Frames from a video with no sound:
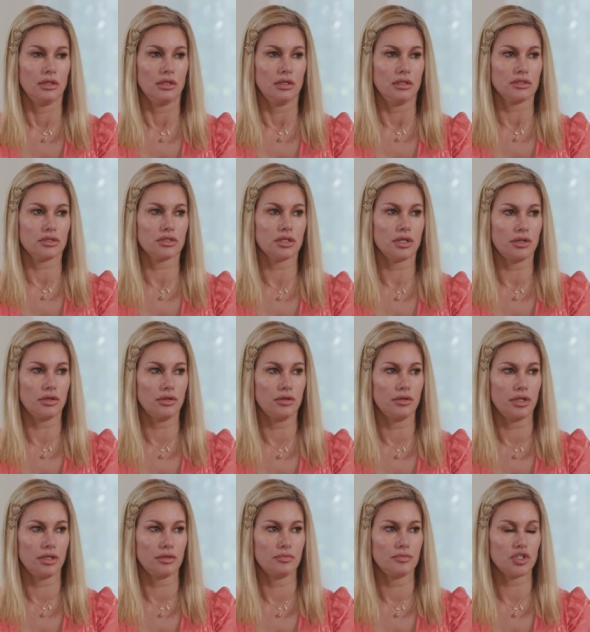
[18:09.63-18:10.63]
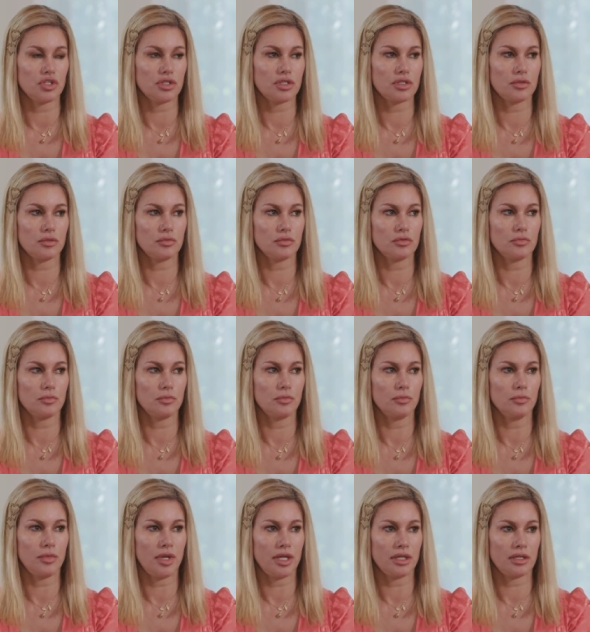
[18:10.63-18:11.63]
So just
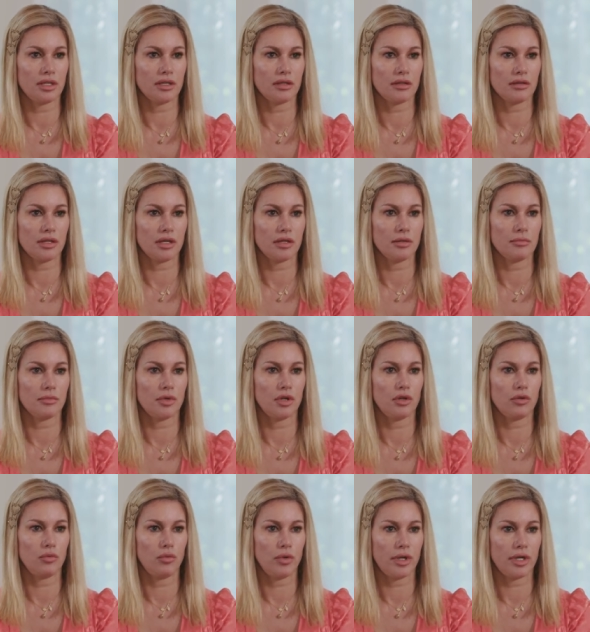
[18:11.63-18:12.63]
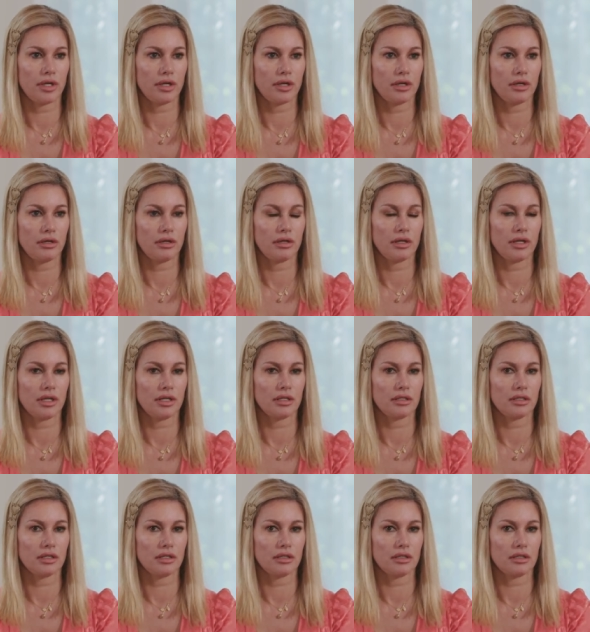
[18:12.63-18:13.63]
making them aware,
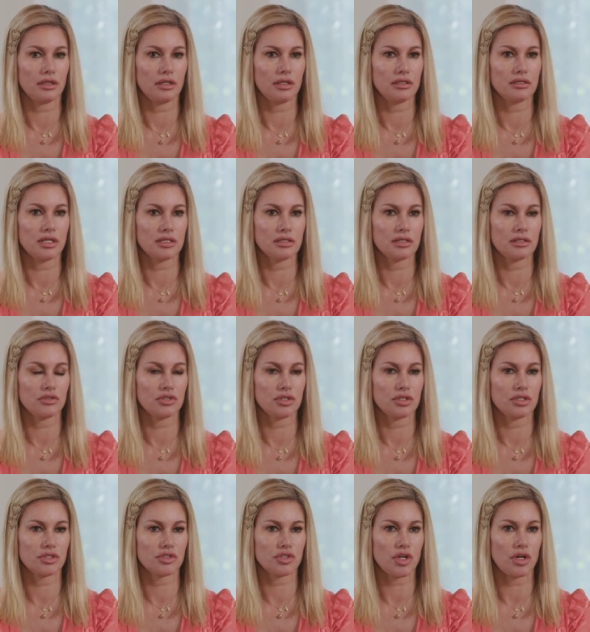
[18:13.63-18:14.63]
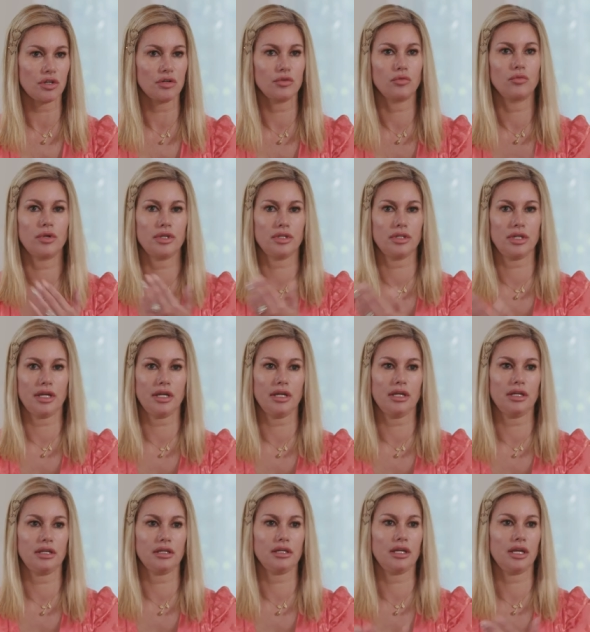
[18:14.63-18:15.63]
and it doesn't just start one
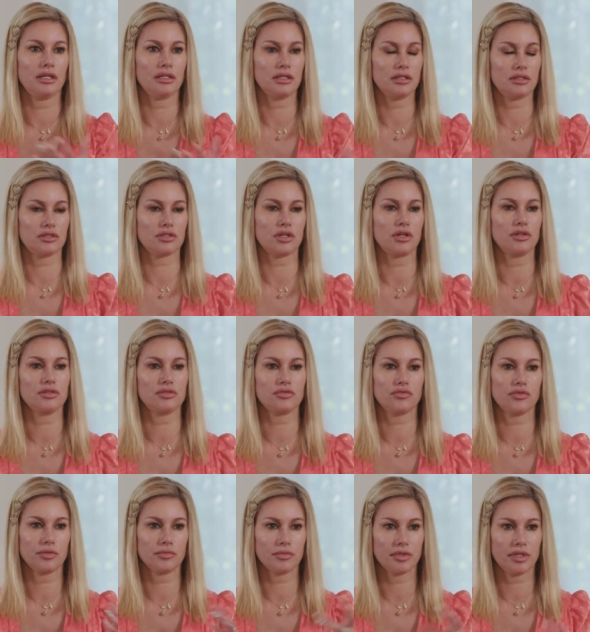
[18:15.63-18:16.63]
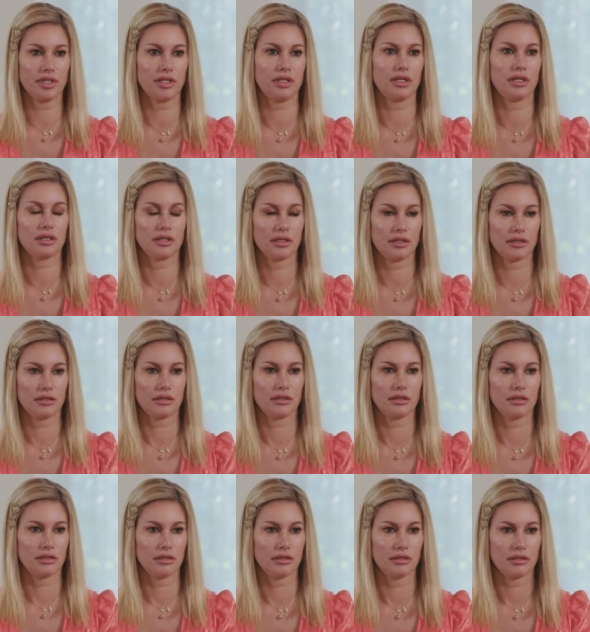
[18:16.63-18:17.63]
day. Again, it starts from like
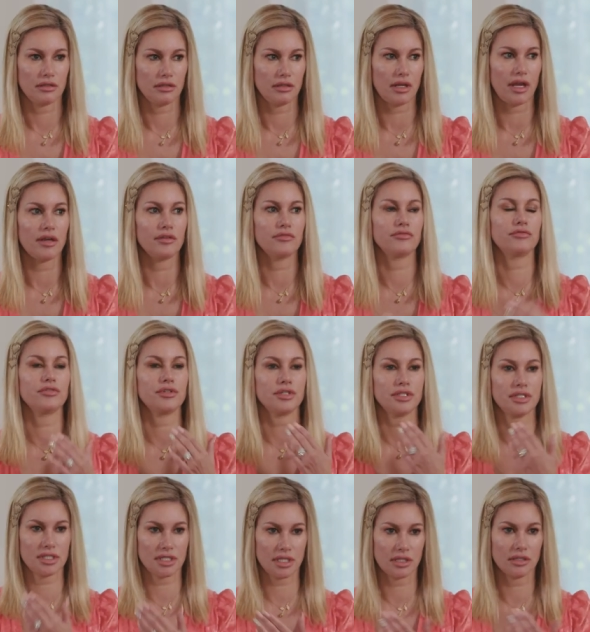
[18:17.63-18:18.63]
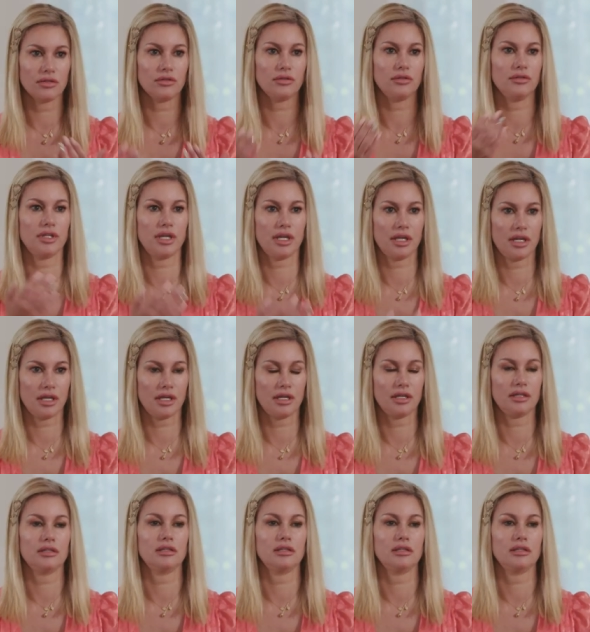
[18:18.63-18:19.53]
every single day,